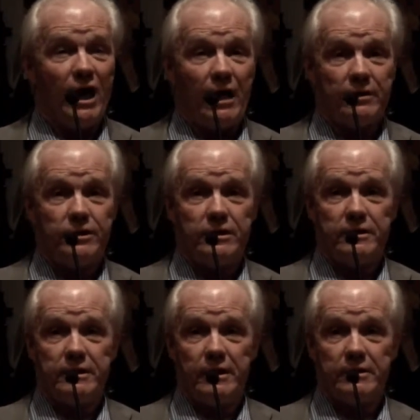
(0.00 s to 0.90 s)
challenge
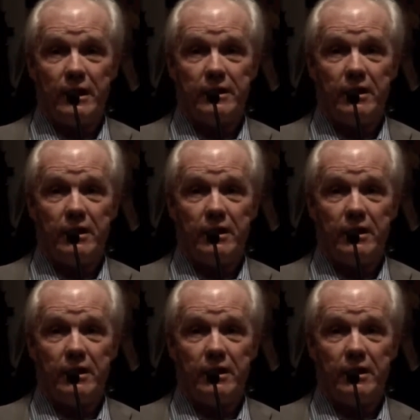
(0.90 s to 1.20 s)
is this.